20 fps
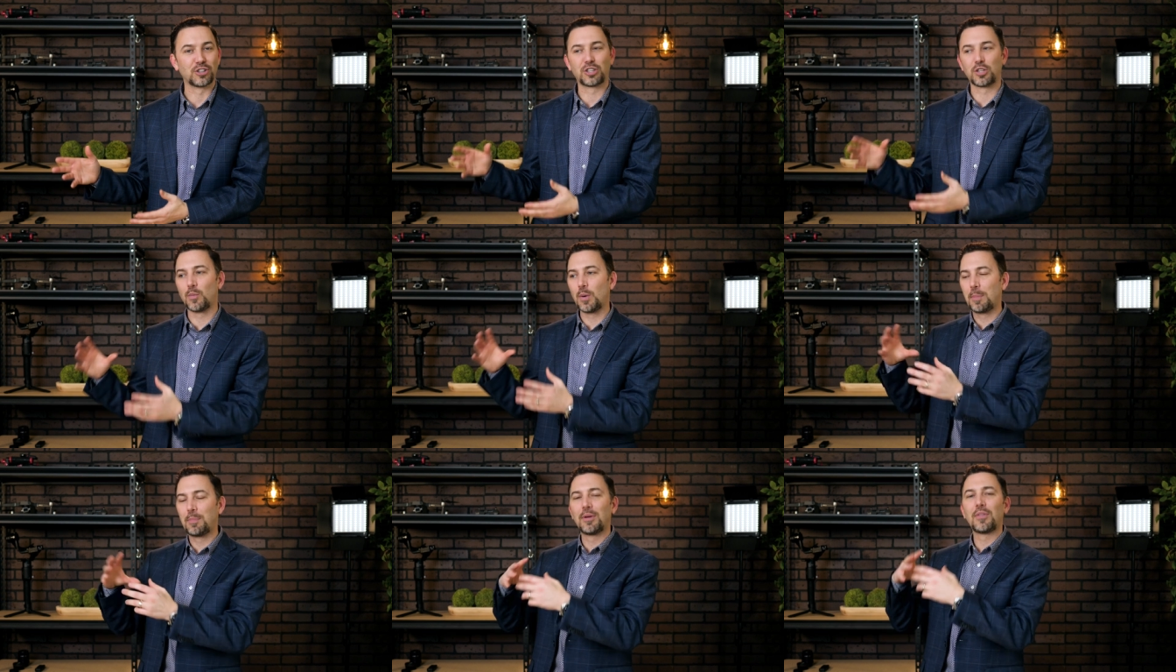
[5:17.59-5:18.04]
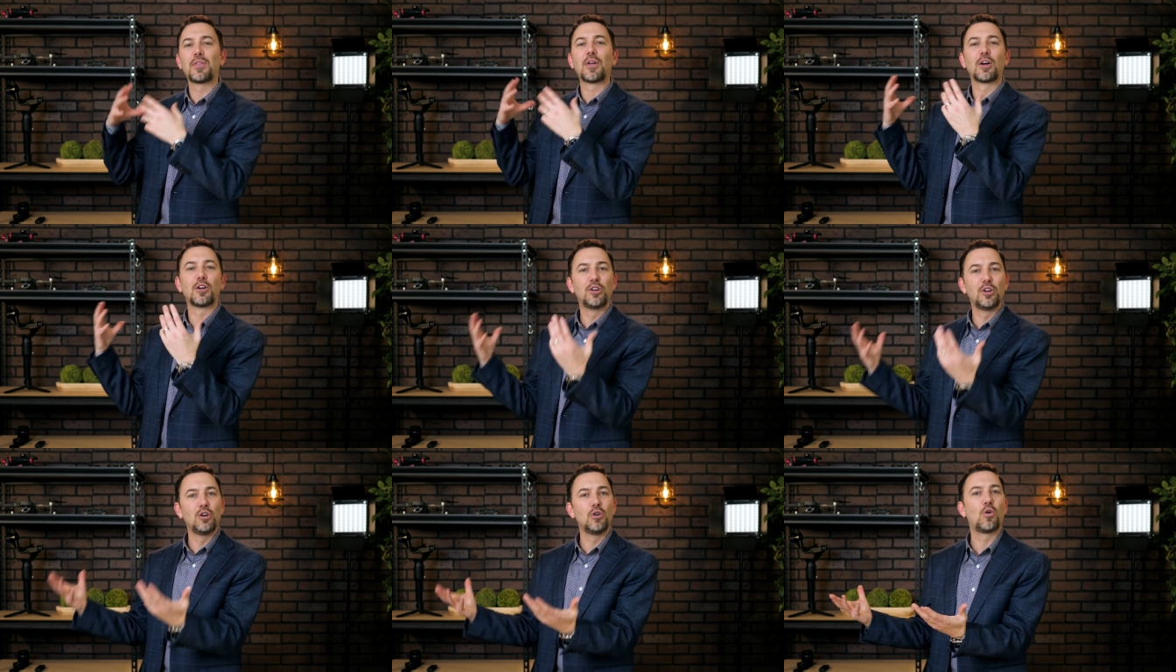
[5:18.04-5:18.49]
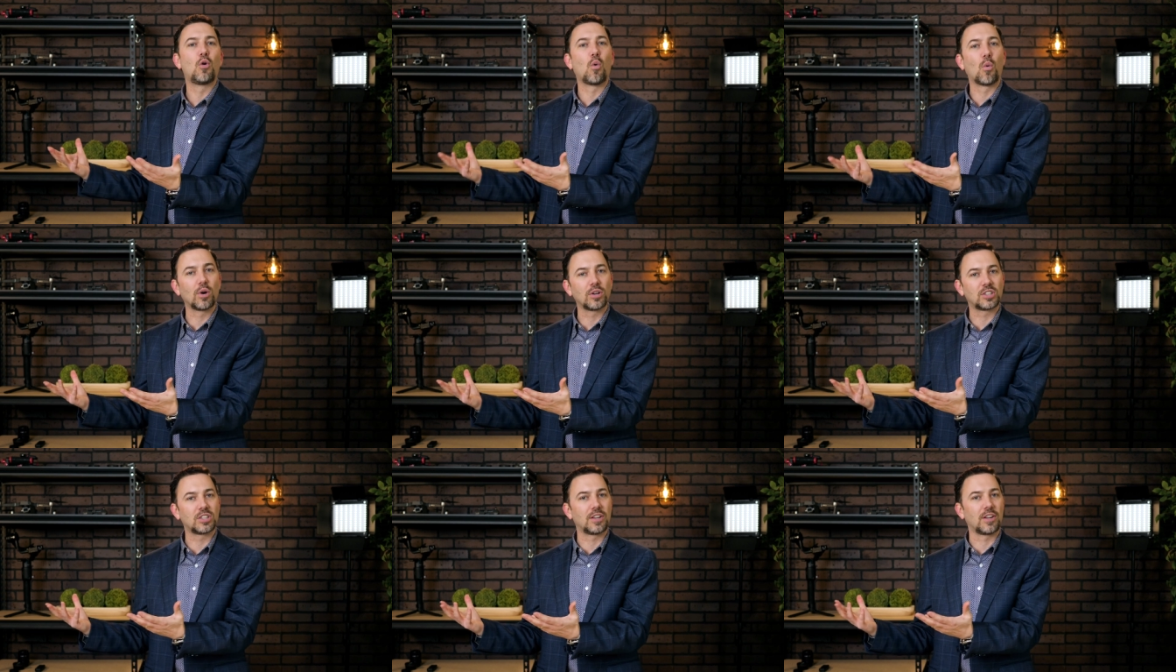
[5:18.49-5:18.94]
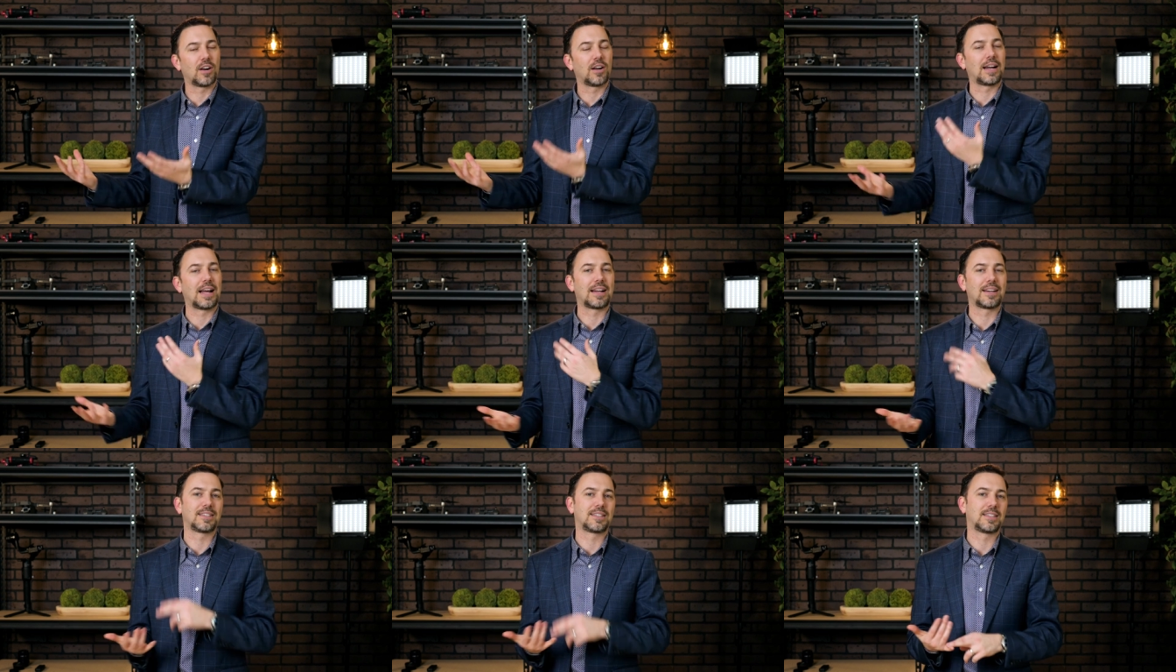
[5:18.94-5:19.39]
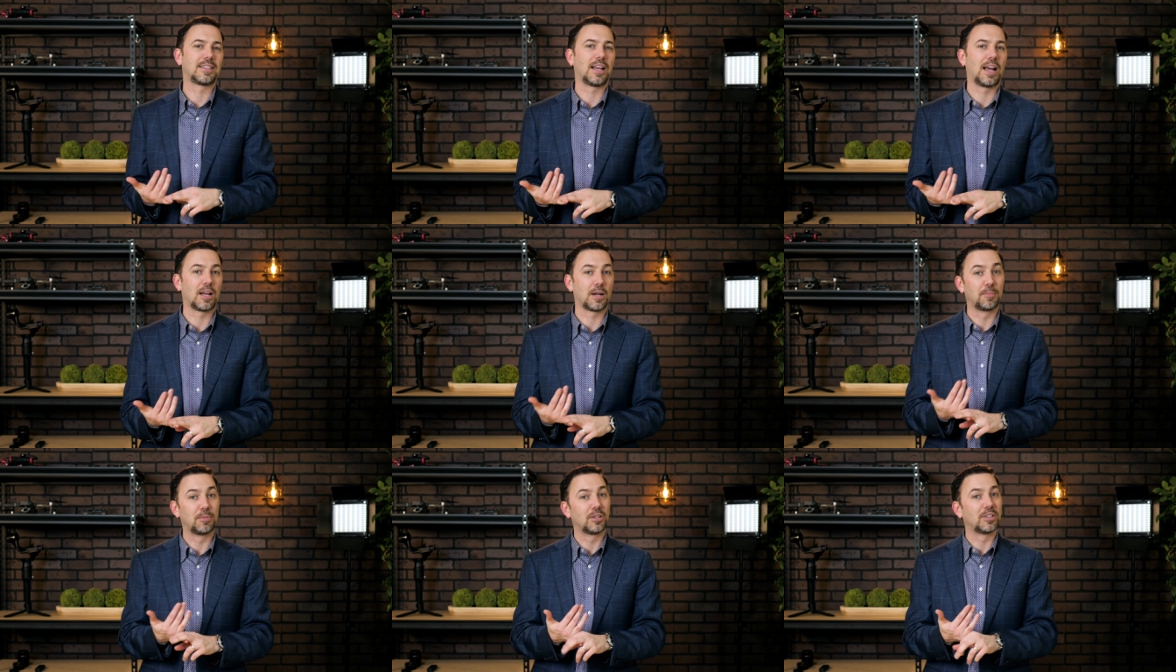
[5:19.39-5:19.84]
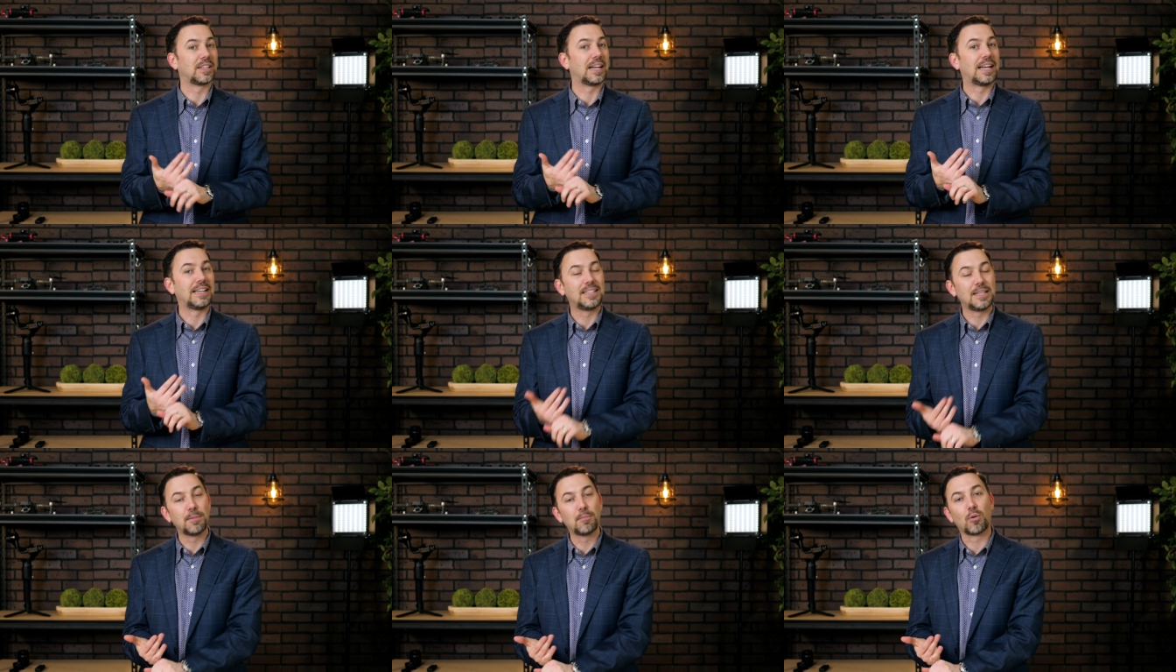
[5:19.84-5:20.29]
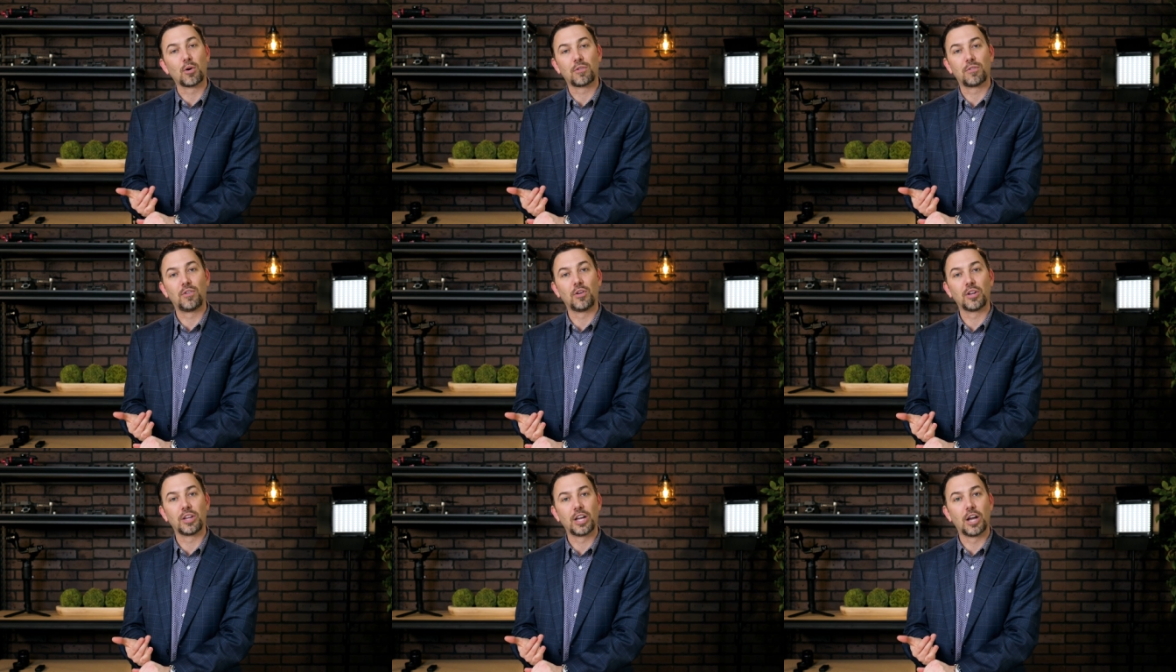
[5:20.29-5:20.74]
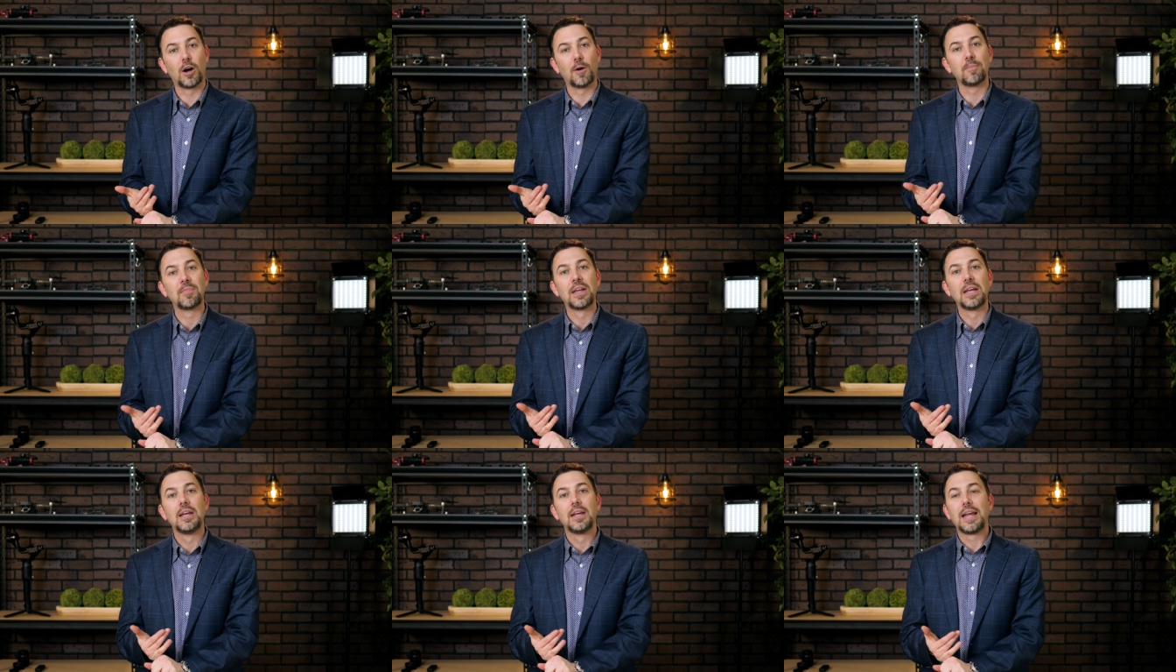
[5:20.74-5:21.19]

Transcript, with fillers: So we put their new course in there on how to how to build an ATM portfolio,